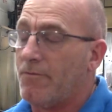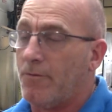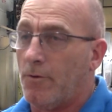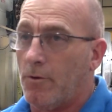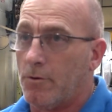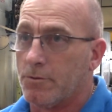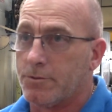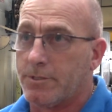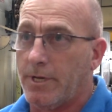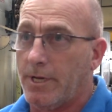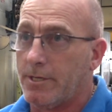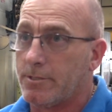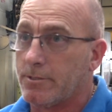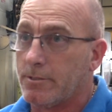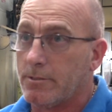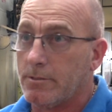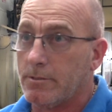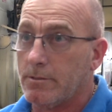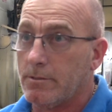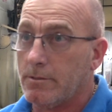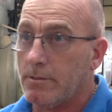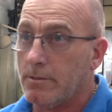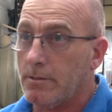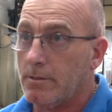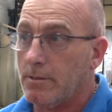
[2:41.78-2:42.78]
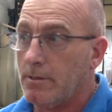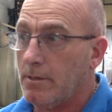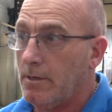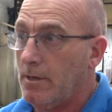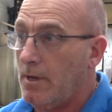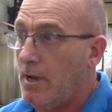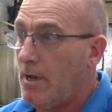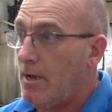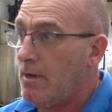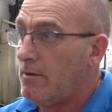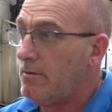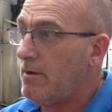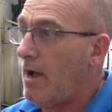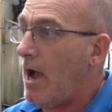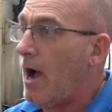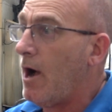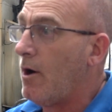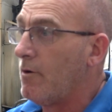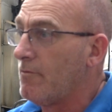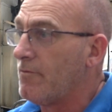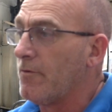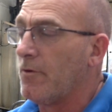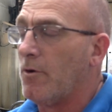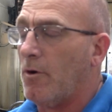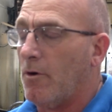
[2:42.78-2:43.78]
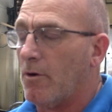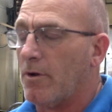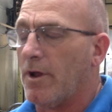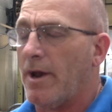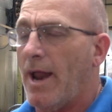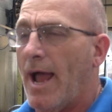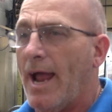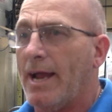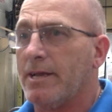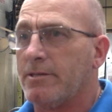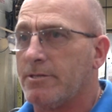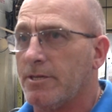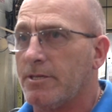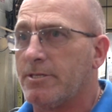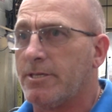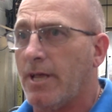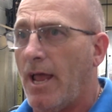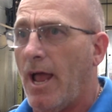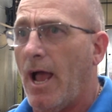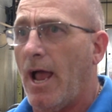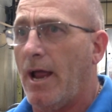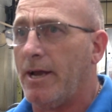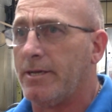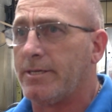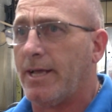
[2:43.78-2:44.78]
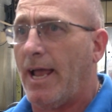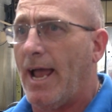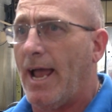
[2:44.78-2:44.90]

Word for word: fault it. Overall, an 8, to 8,